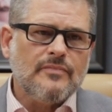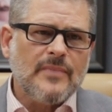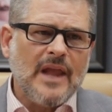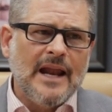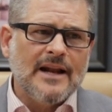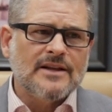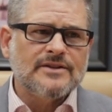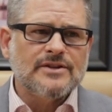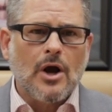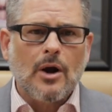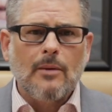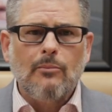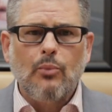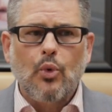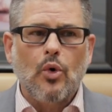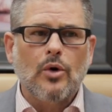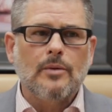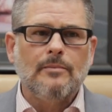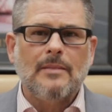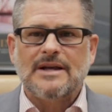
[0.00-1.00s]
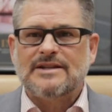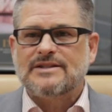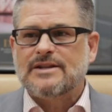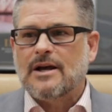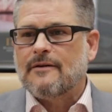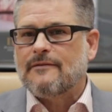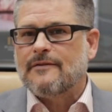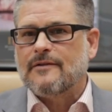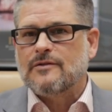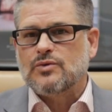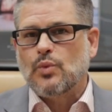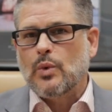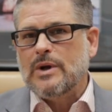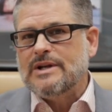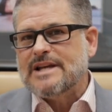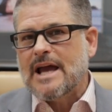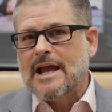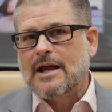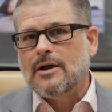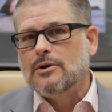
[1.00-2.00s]
And as our board and myself, as we
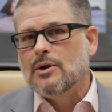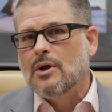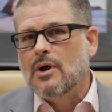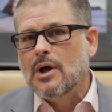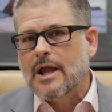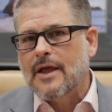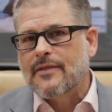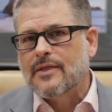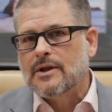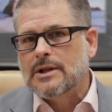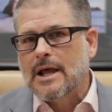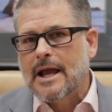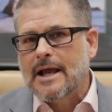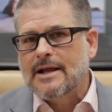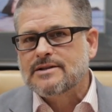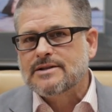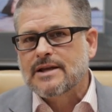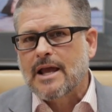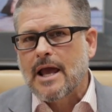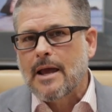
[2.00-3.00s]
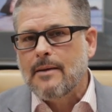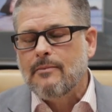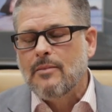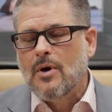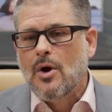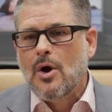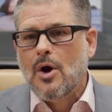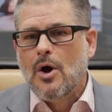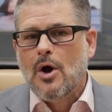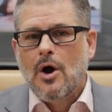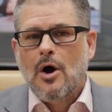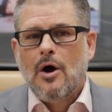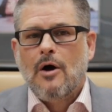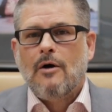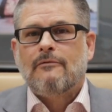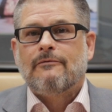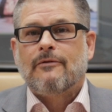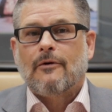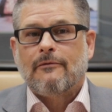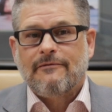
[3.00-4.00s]
take a look at the landscape
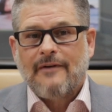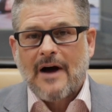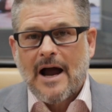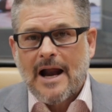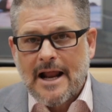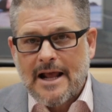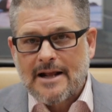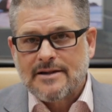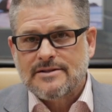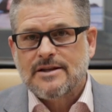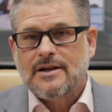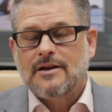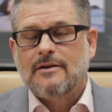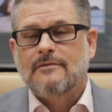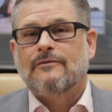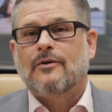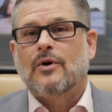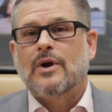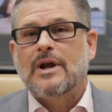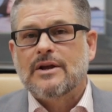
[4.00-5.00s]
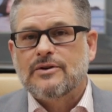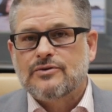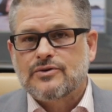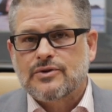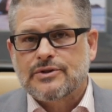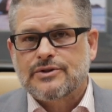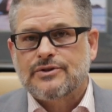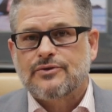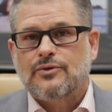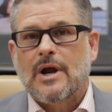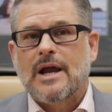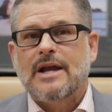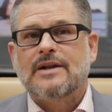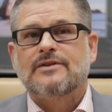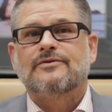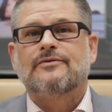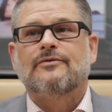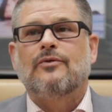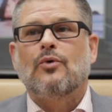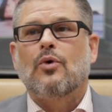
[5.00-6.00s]
for financing, for interest
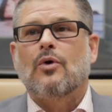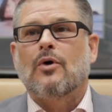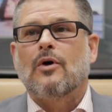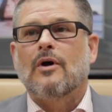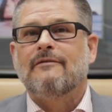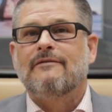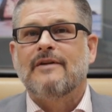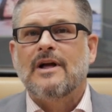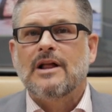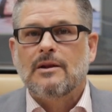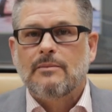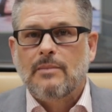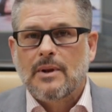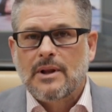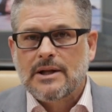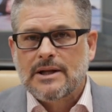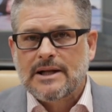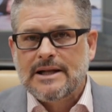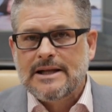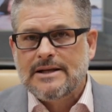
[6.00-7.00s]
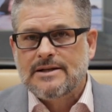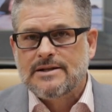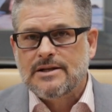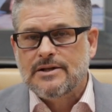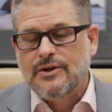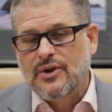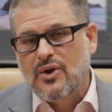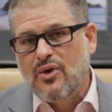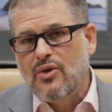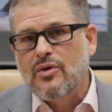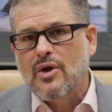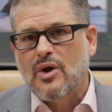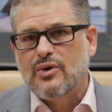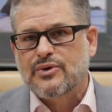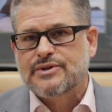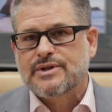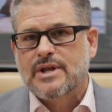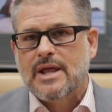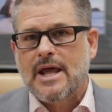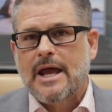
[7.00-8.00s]
rates, for availability to do
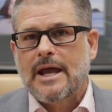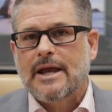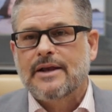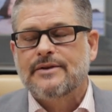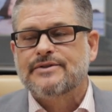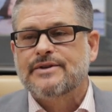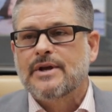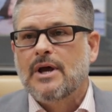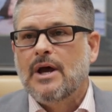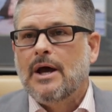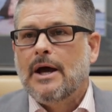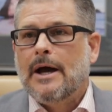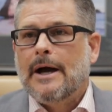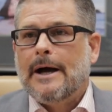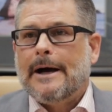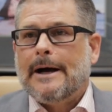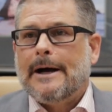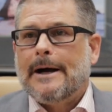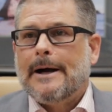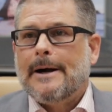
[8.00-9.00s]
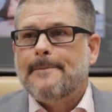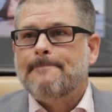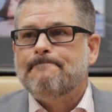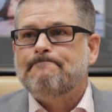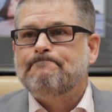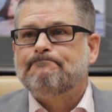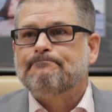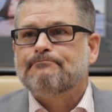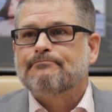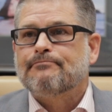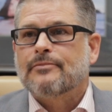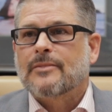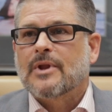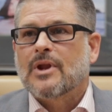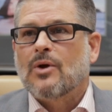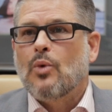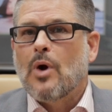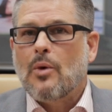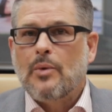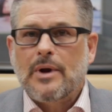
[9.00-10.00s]
those things,
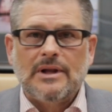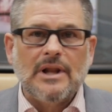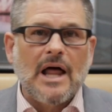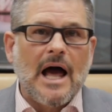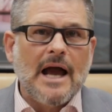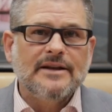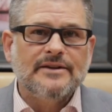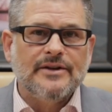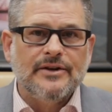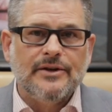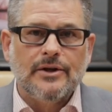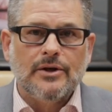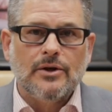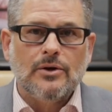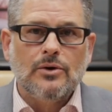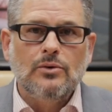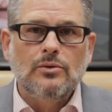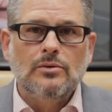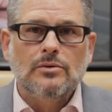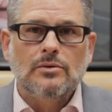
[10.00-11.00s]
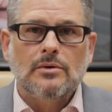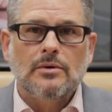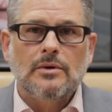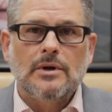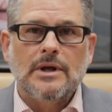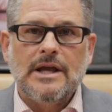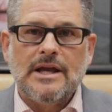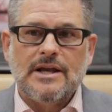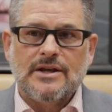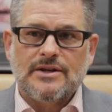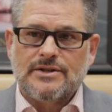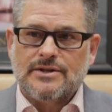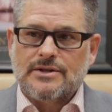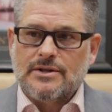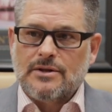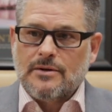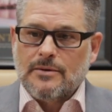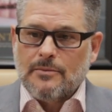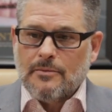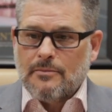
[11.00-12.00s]
what we'd like to do is
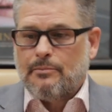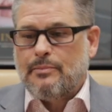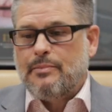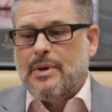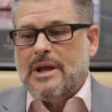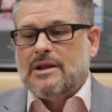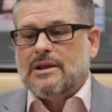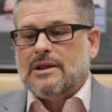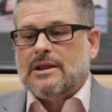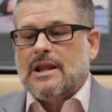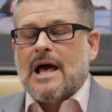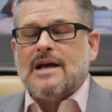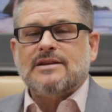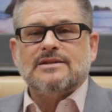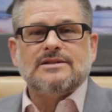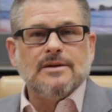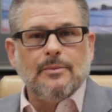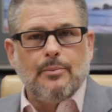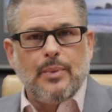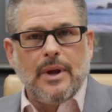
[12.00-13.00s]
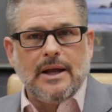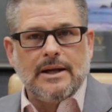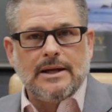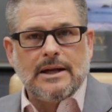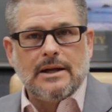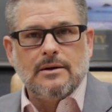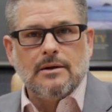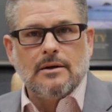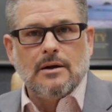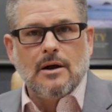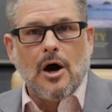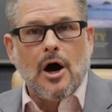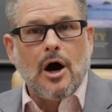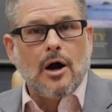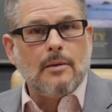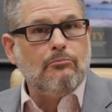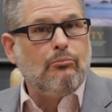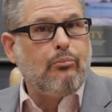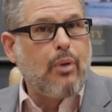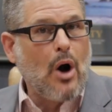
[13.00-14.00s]
be less dependent
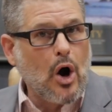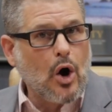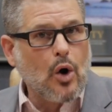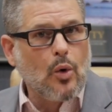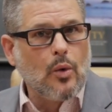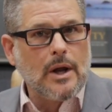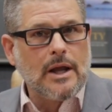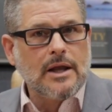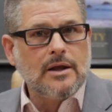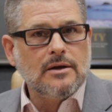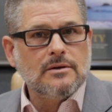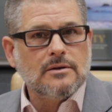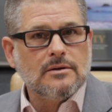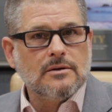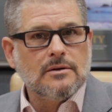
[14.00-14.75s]
on borrowing